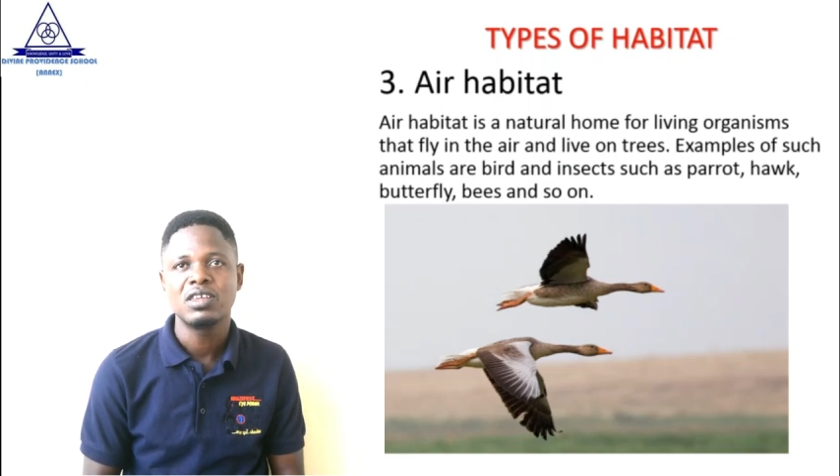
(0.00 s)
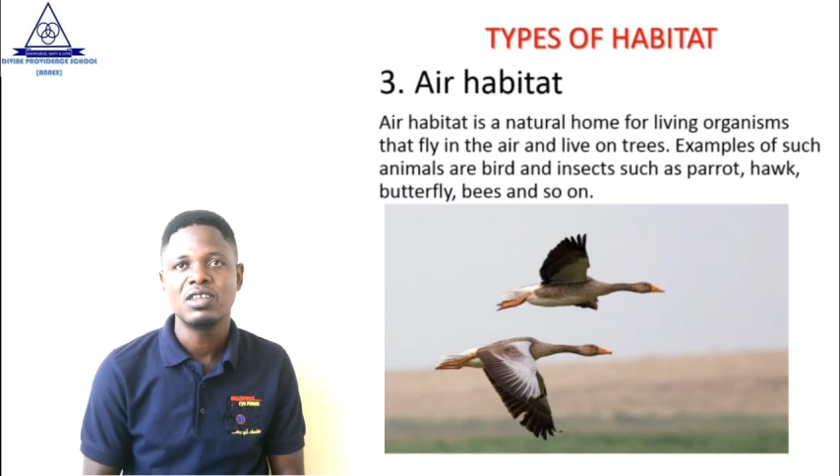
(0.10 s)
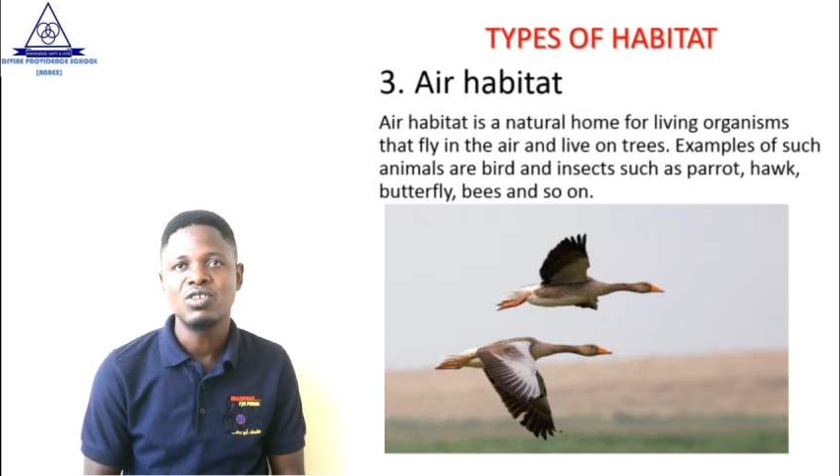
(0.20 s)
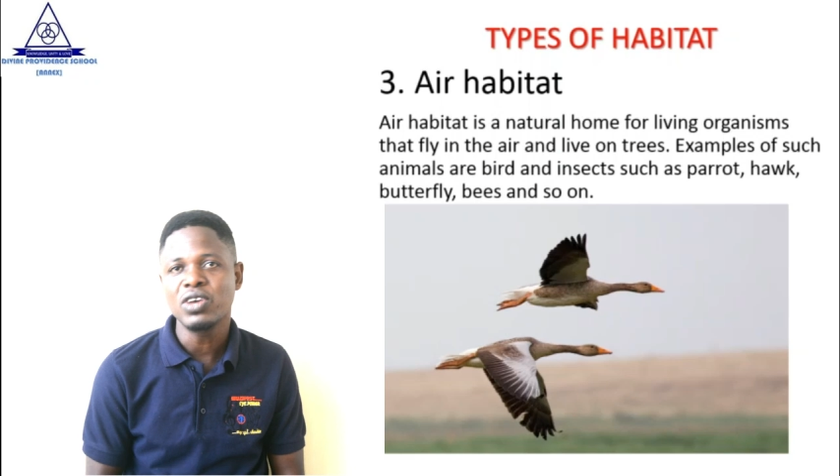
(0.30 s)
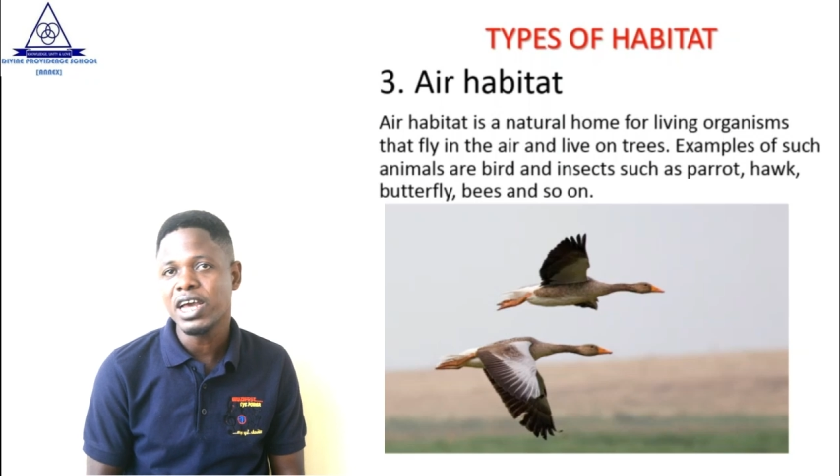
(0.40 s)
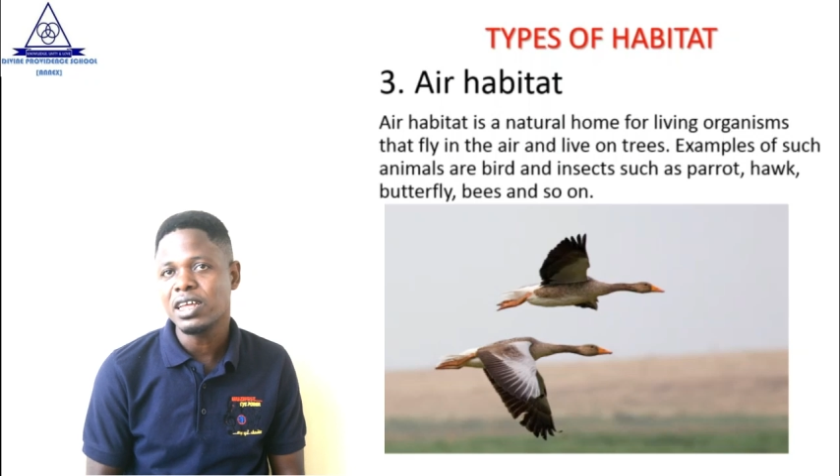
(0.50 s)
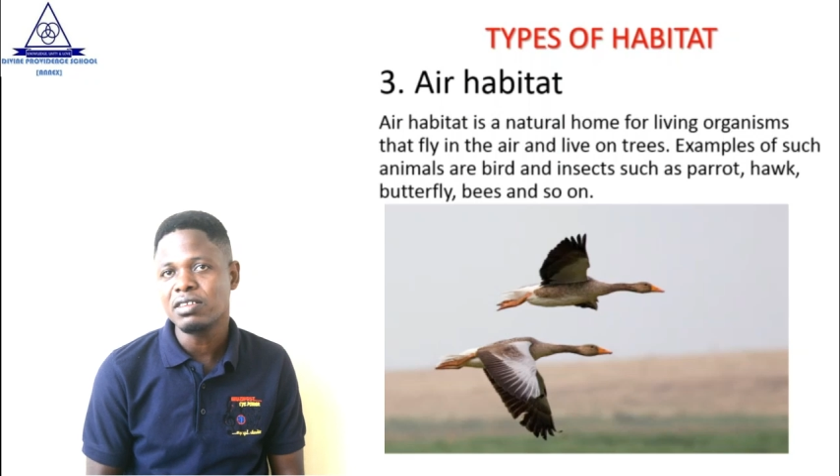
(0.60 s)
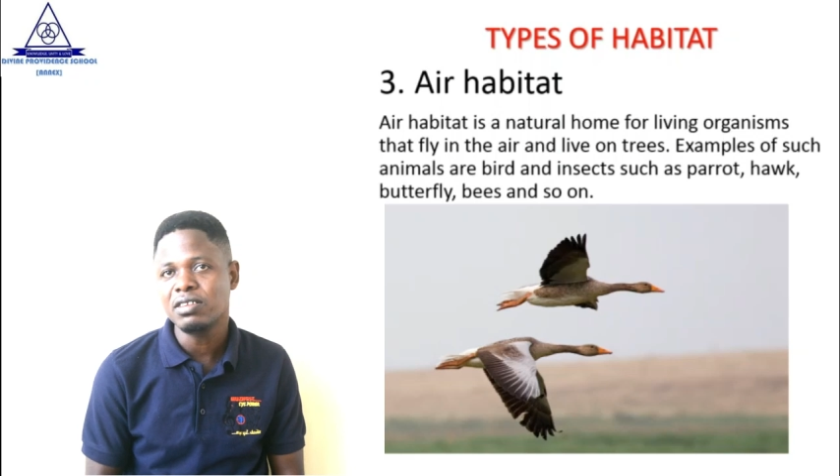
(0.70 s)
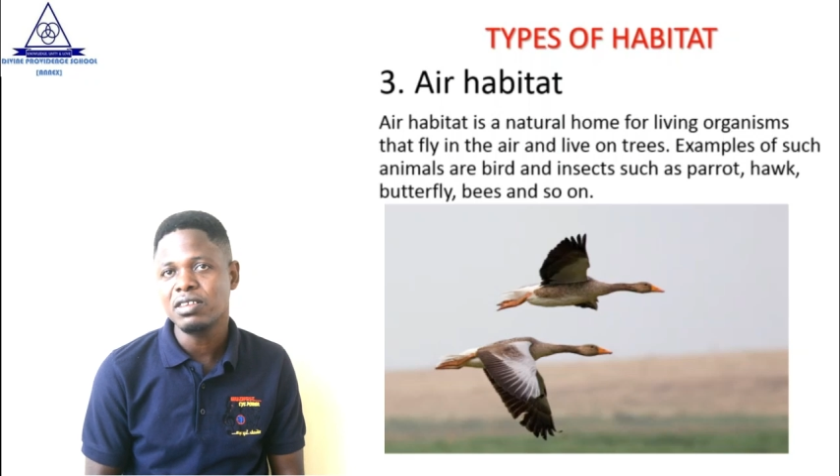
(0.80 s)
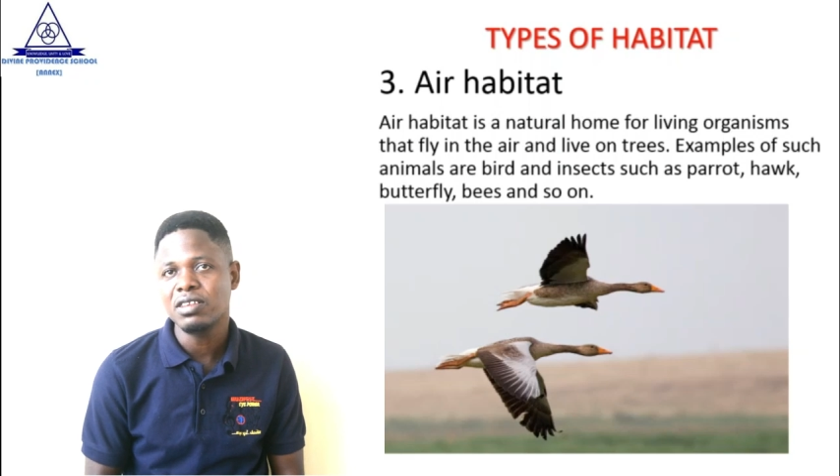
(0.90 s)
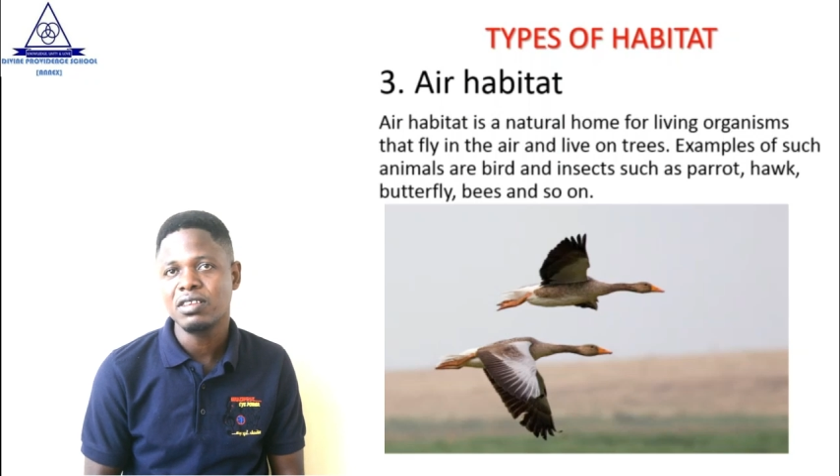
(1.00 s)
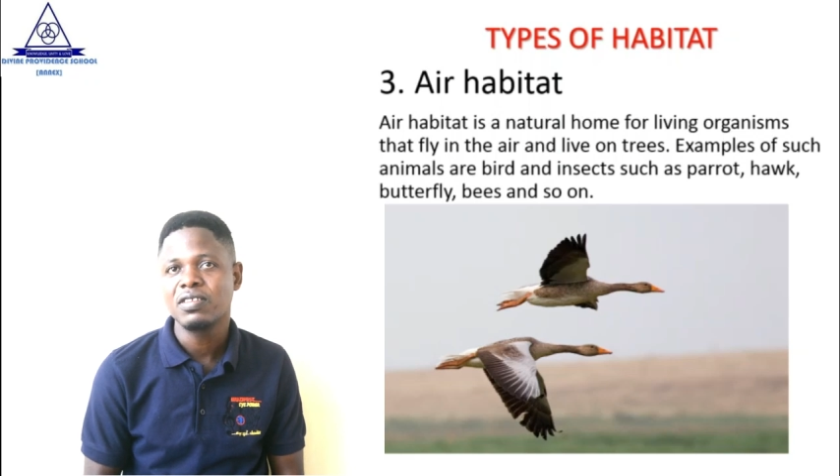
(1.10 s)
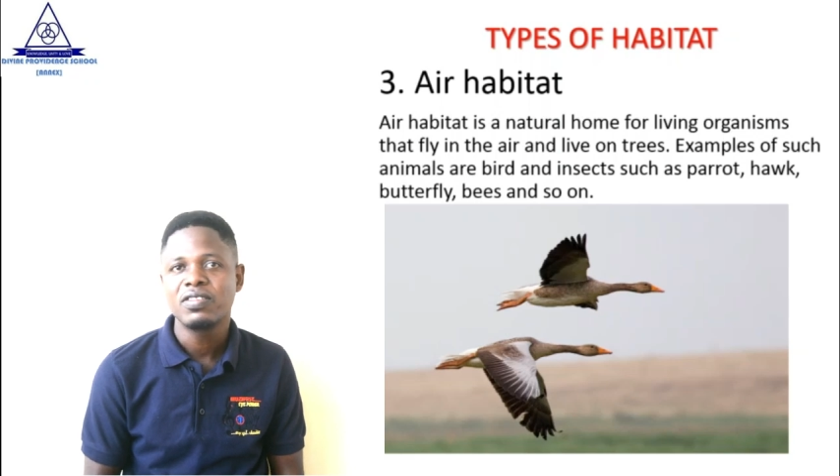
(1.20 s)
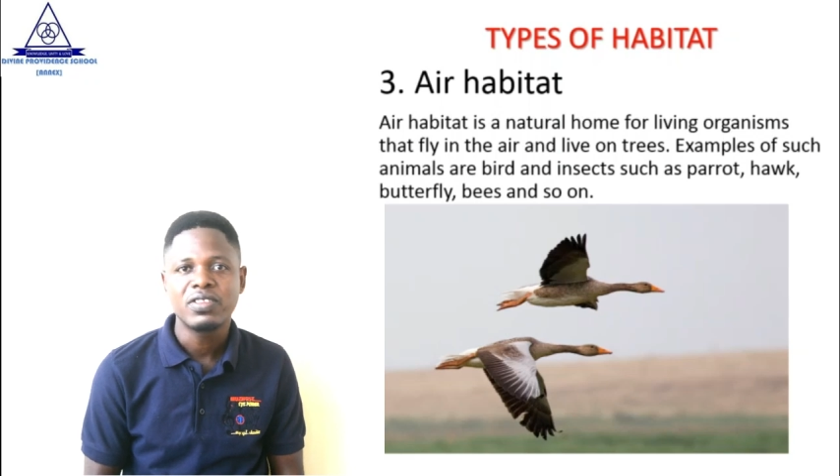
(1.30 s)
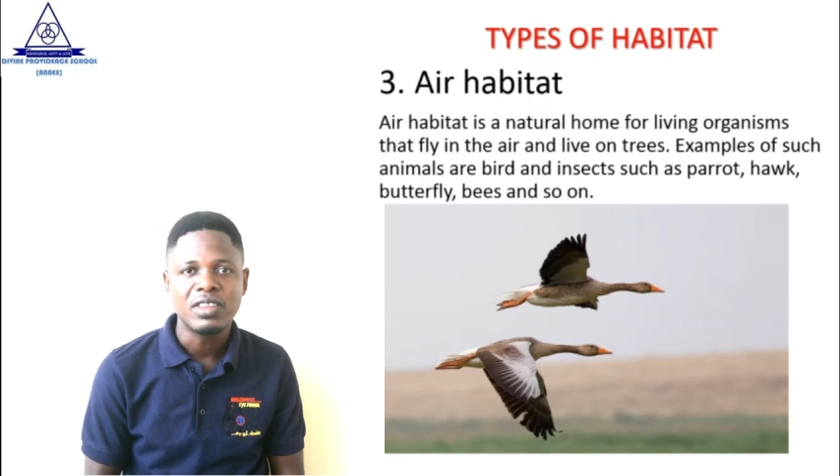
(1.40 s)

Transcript: Do you get it?